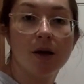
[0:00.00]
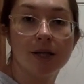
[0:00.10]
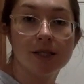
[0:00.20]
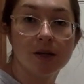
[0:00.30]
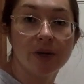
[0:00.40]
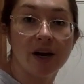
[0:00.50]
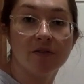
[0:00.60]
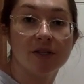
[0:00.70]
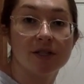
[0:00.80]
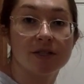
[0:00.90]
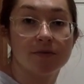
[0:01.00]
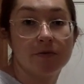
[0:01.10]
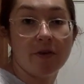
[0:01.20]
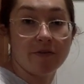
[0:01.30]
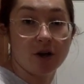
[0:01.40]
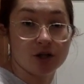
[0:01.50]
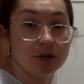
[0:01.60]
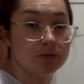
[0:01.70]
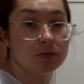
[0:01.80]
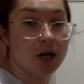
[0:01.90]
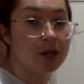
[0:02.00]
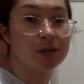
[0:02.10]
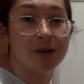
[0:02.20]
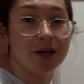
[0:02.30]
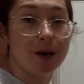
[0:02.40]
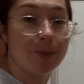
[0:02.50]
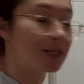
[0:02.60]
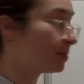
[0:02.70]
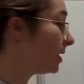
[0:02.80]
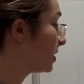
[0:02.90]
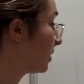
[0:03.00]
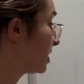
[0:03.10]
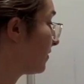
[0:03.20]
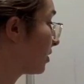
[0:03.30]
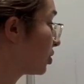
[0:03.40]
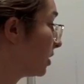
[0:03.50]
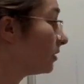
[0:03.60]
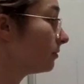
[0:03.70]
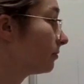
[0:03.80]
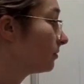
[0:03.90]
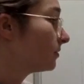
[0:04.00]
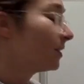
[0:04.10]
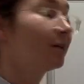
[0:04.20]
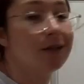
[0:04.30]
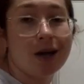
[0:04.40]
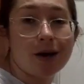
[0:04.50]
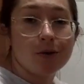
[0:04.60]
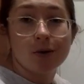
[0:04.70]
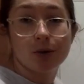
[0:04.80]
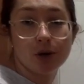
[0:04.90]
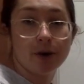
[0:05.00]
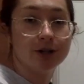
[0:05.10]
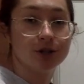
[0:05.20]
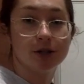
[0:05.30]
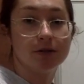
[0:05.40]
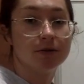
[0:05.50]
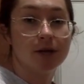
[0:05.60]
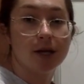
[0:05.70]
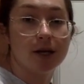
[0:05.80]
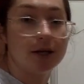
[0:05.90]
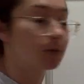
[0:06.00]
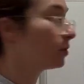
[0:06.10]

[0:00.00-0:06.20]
Let's say we have this function. I just made it up. It's a piecewise function. I don't know what equation it is.